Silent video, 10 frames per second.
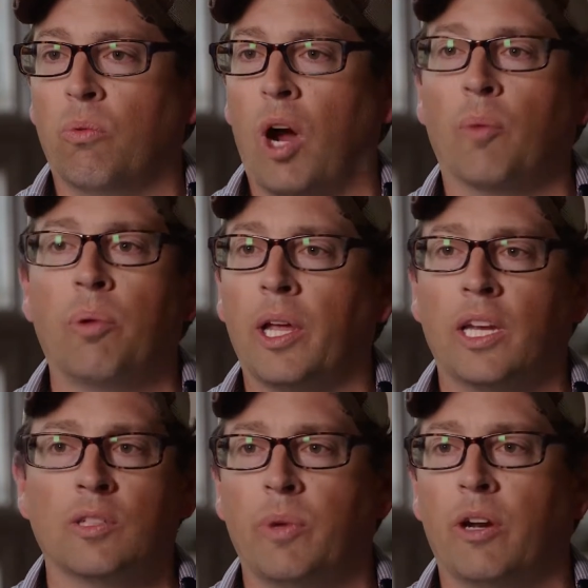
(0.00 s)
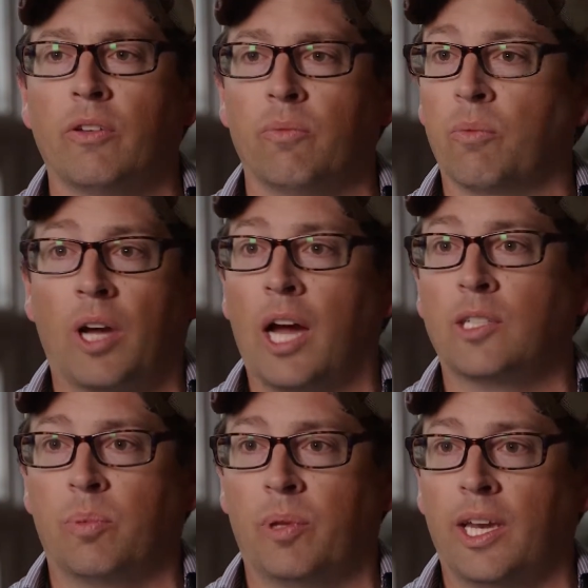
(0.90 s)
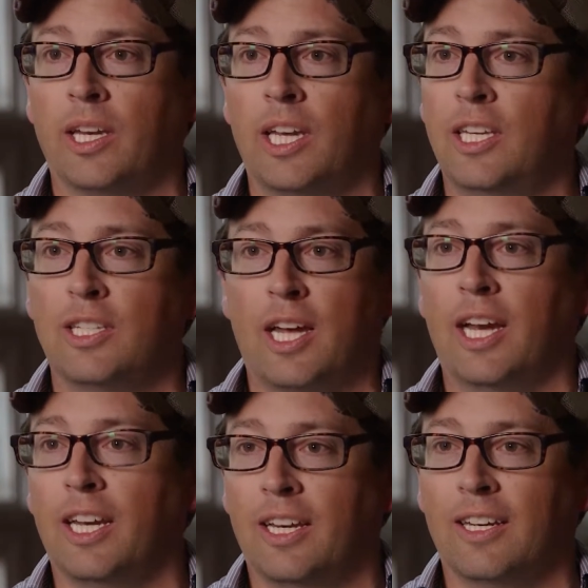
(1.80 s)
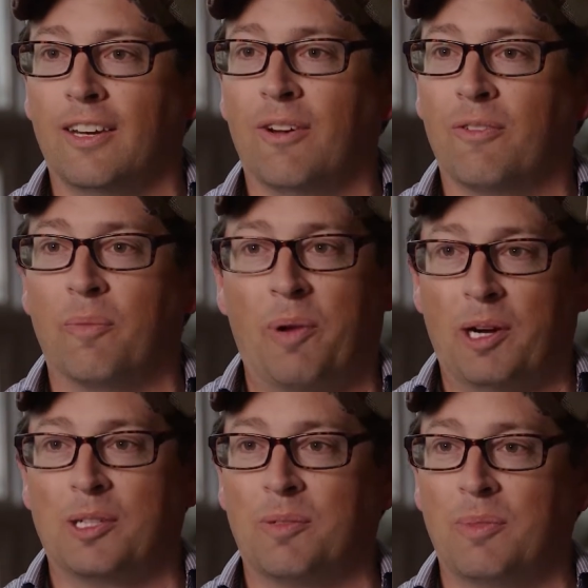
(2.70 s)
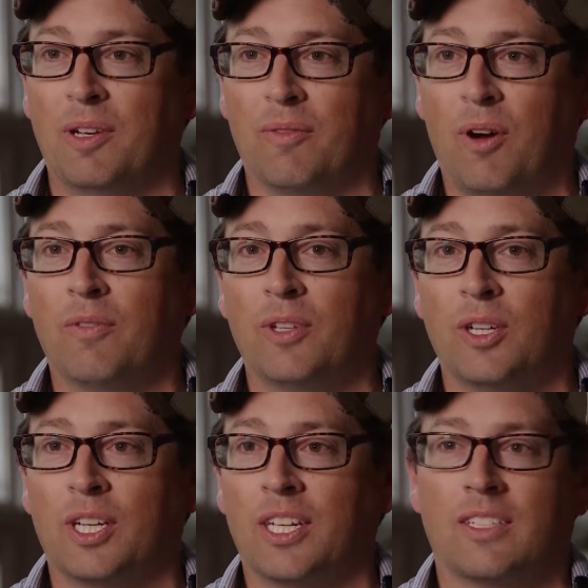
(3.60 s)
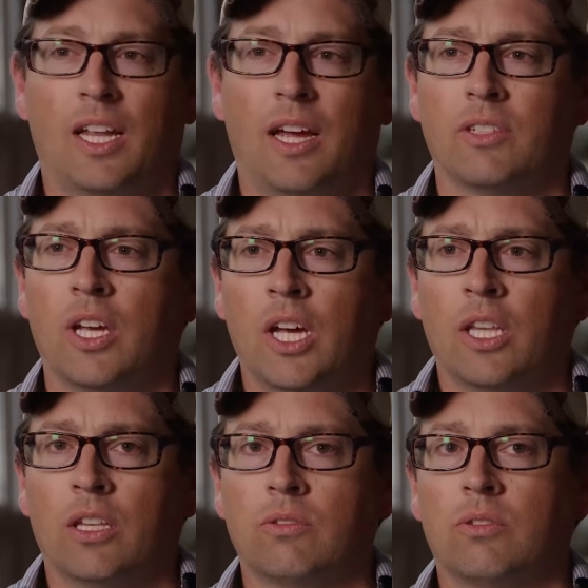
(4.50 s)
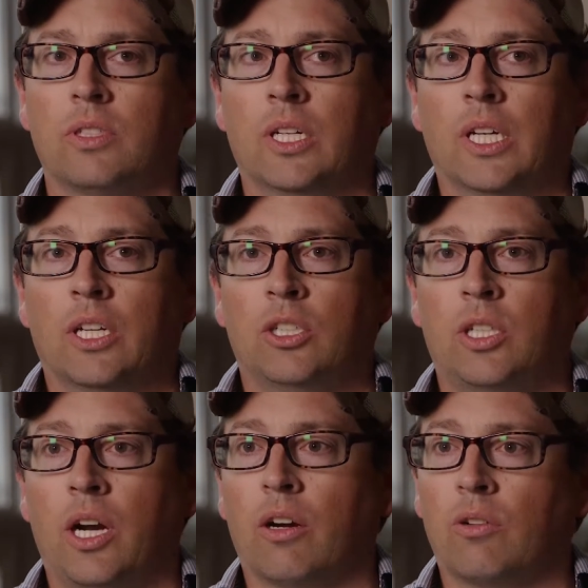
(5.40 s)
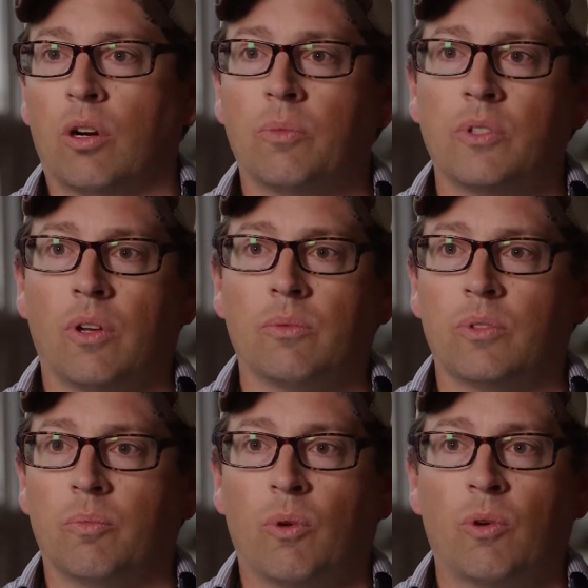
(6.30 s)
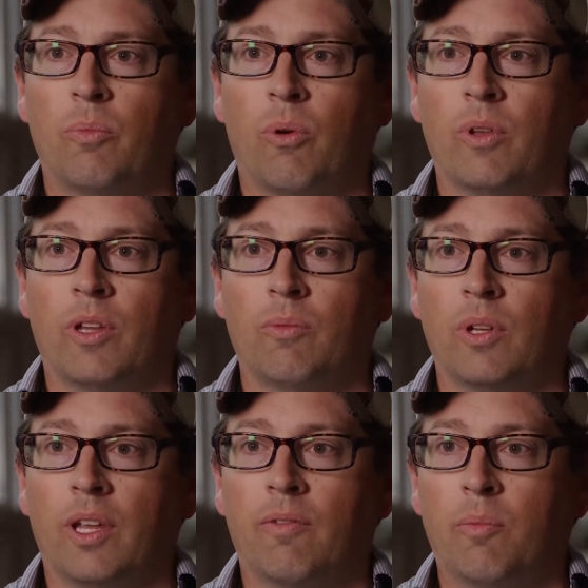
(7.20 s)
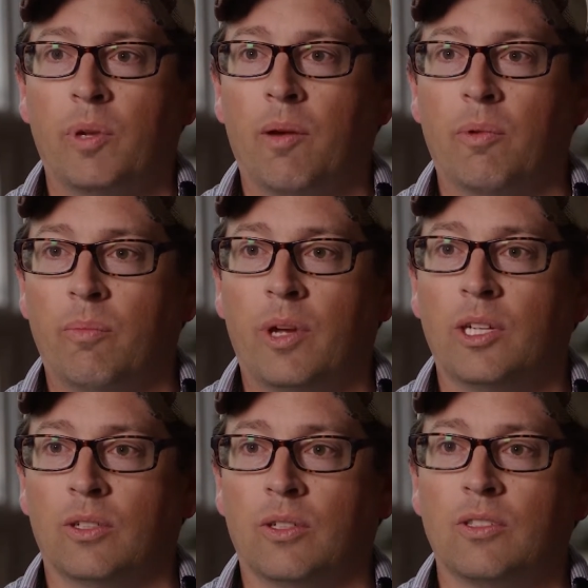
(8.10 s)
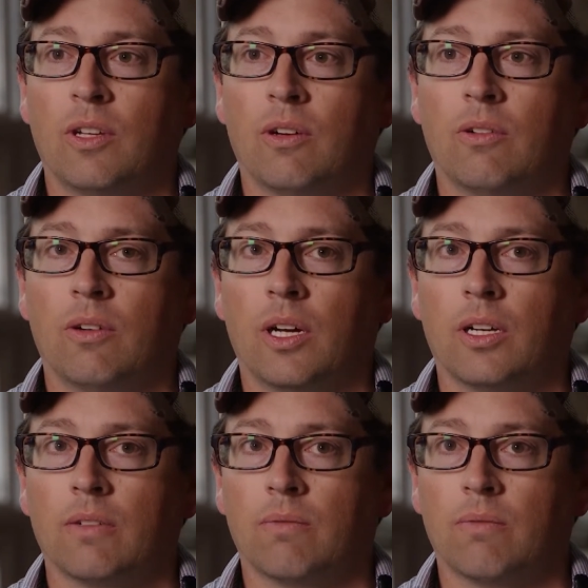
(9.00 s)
our plan is better than God's plan, and He designed it, for parents to be involved in their kids' lives. Those shared chromosomes are more important than we'll ever be able to measure, and so